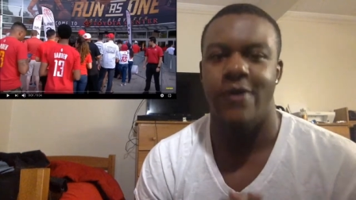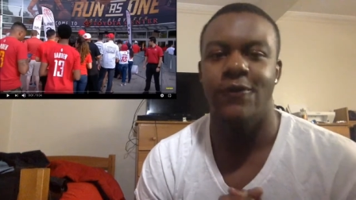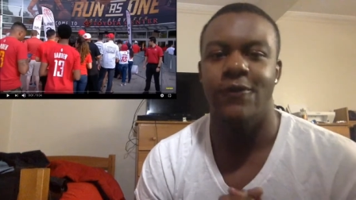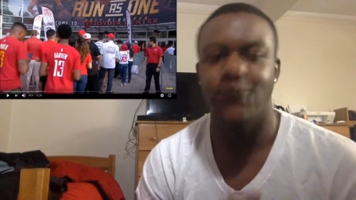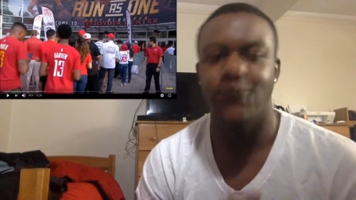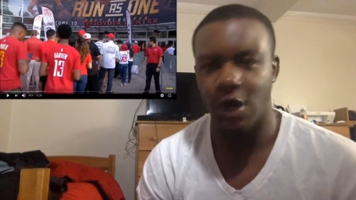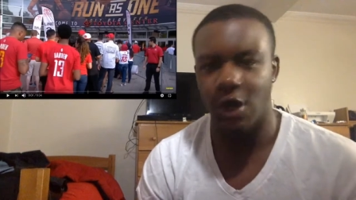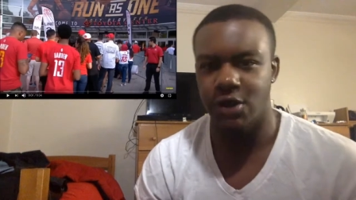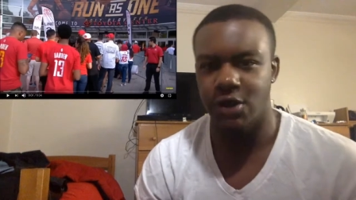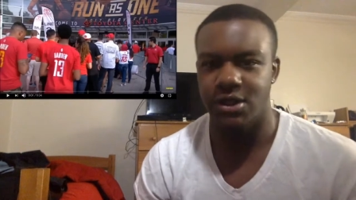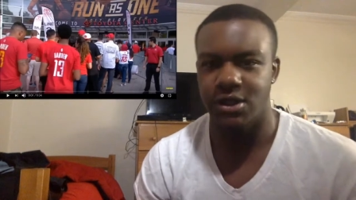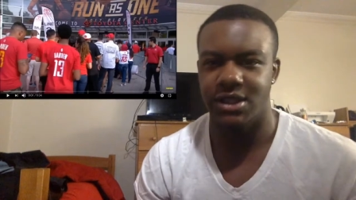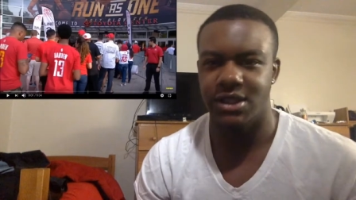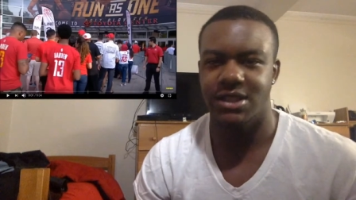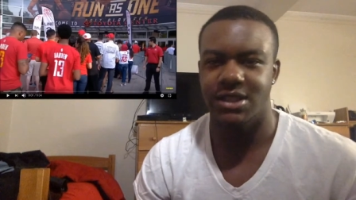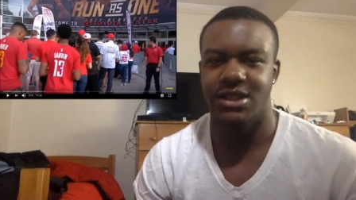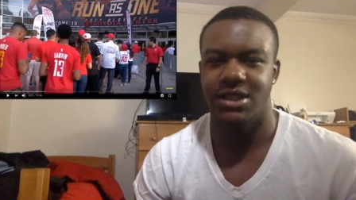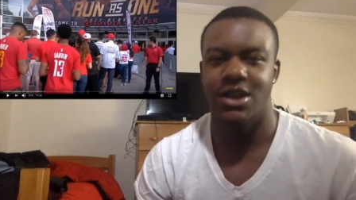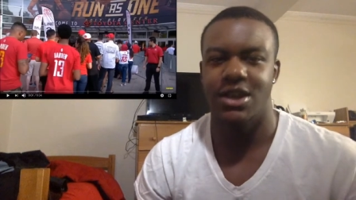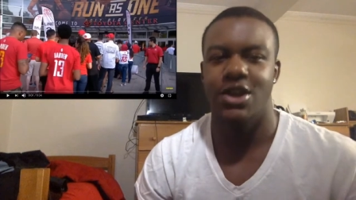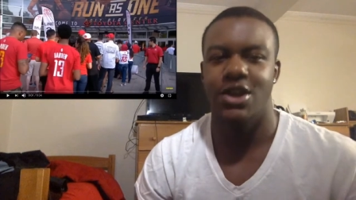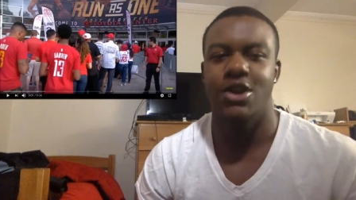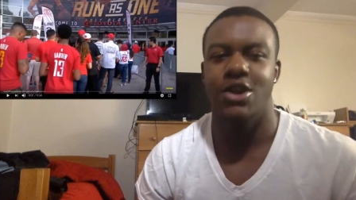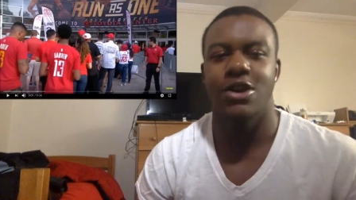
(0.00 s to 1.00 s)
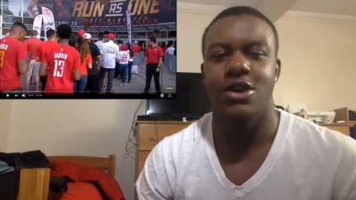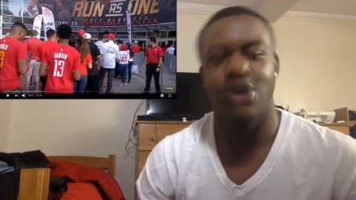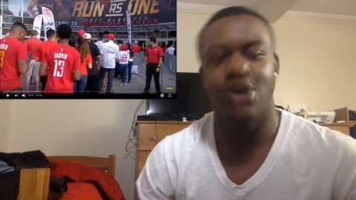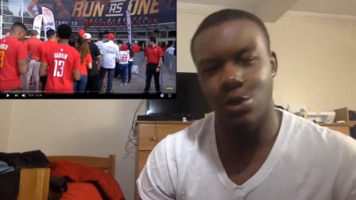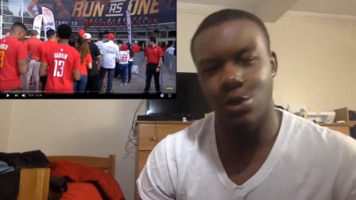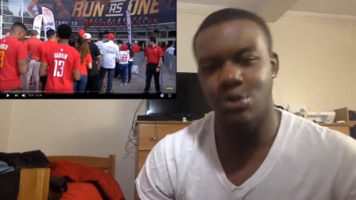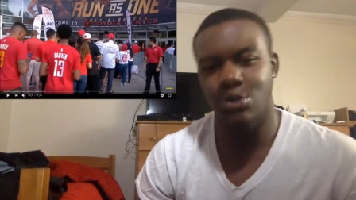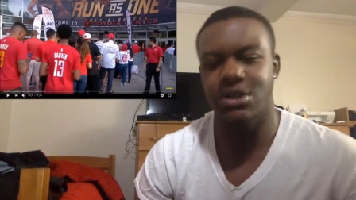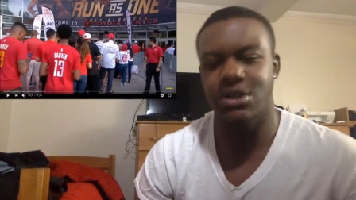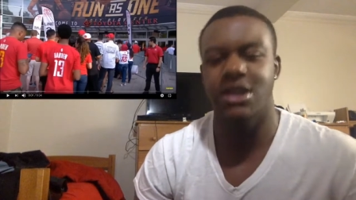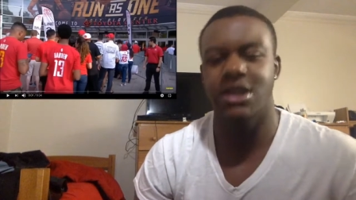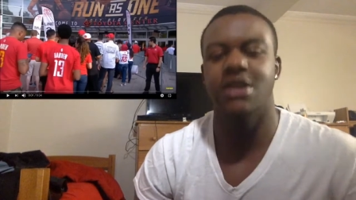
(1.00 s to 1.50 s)
versus
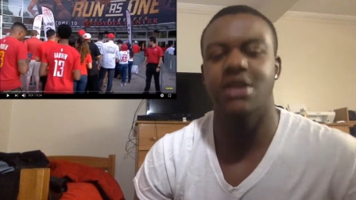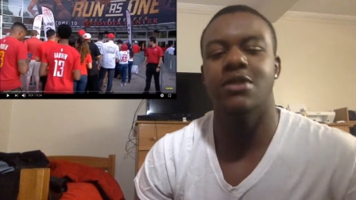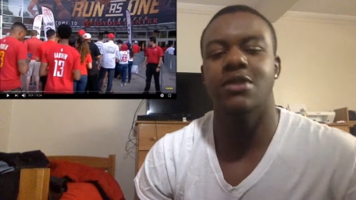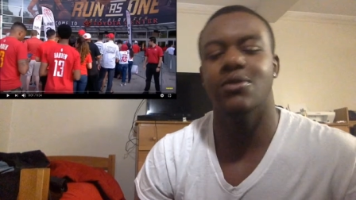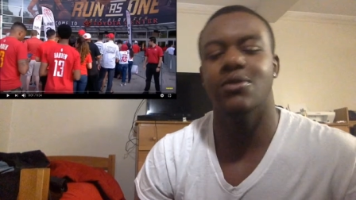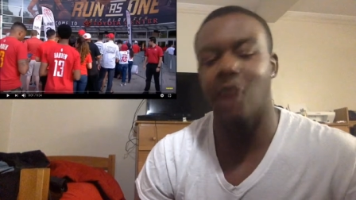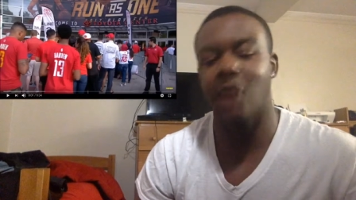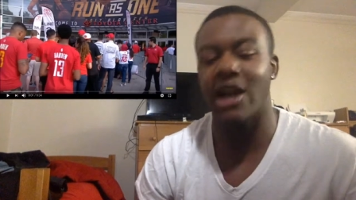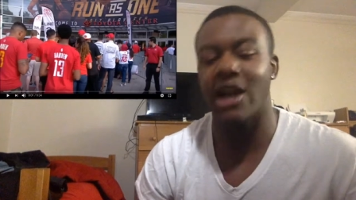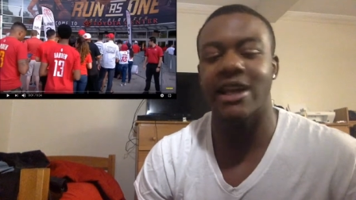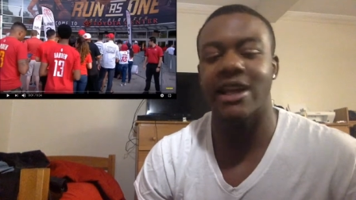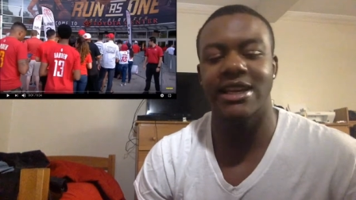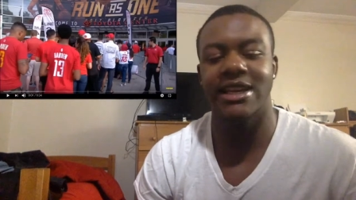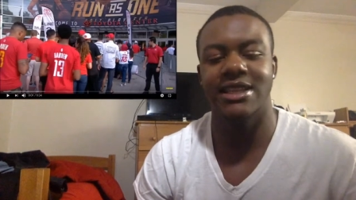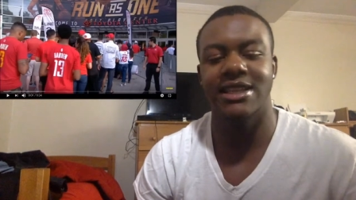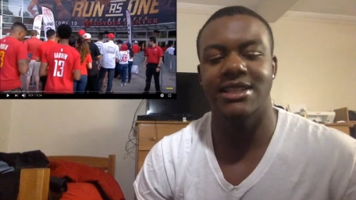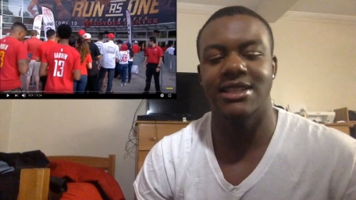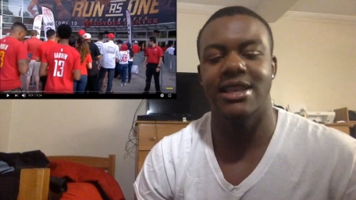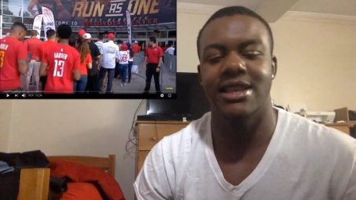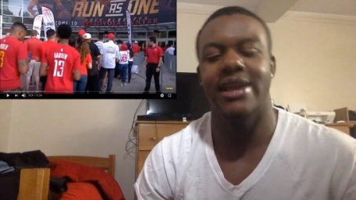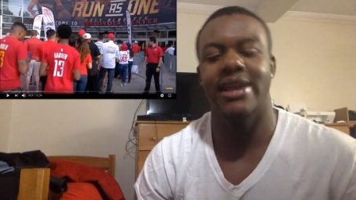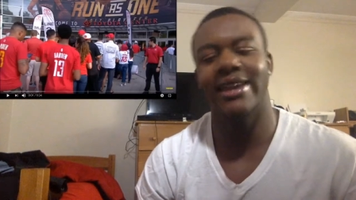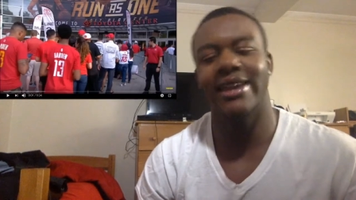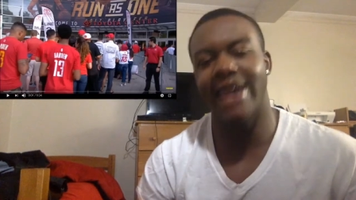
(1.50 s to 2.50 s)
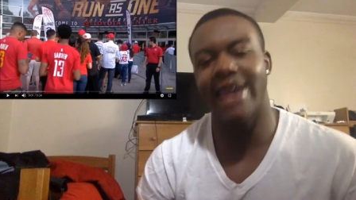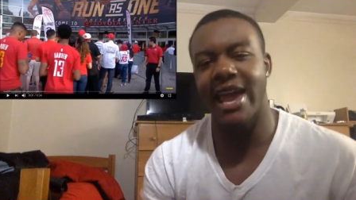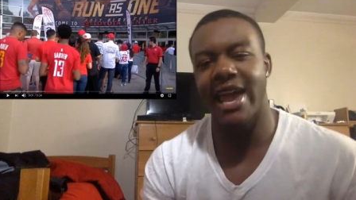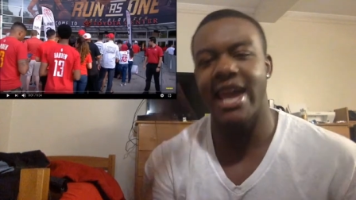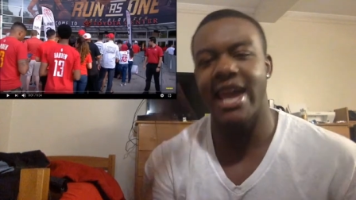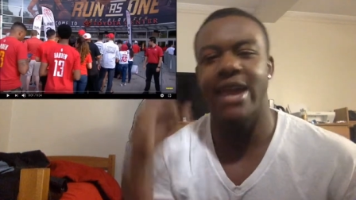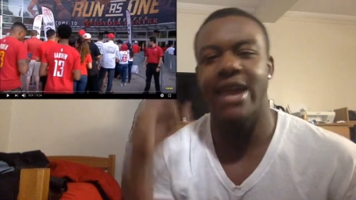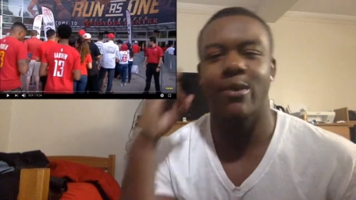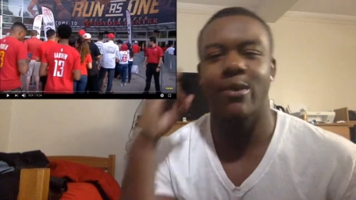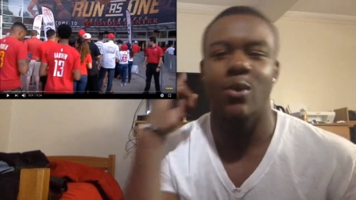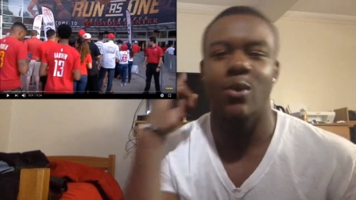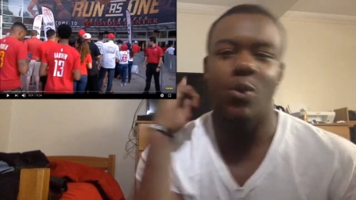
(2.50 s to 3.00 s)
Houston Rockets
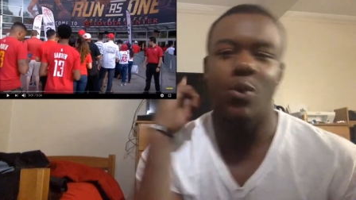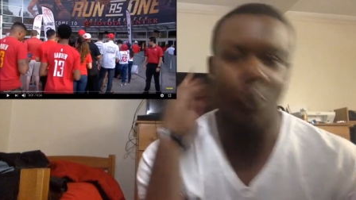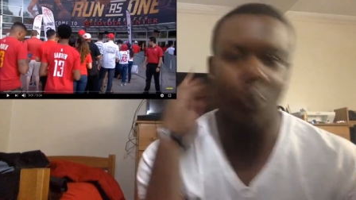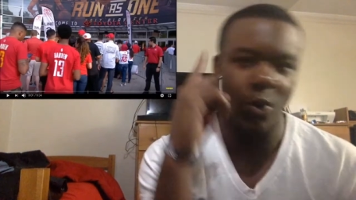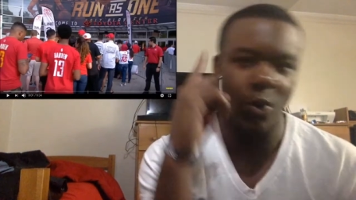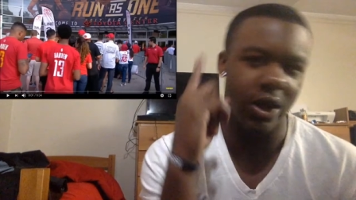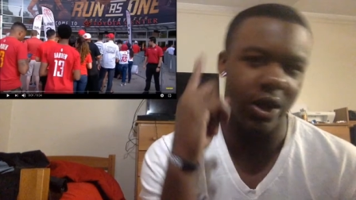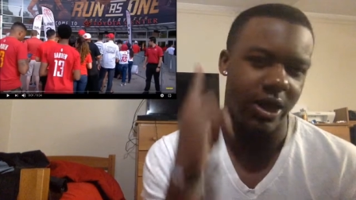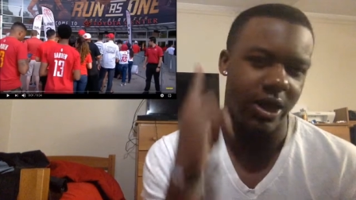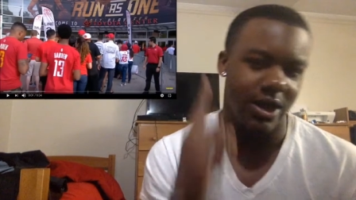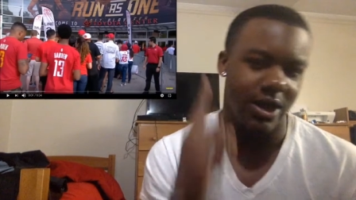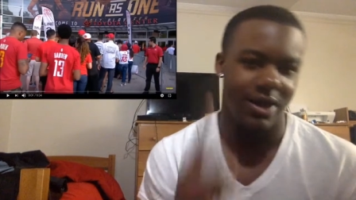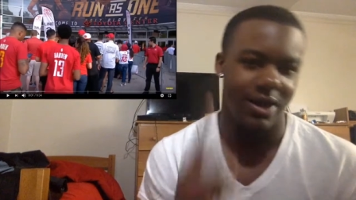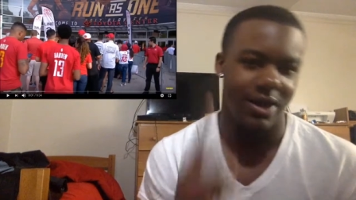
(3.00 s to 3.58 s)
game one.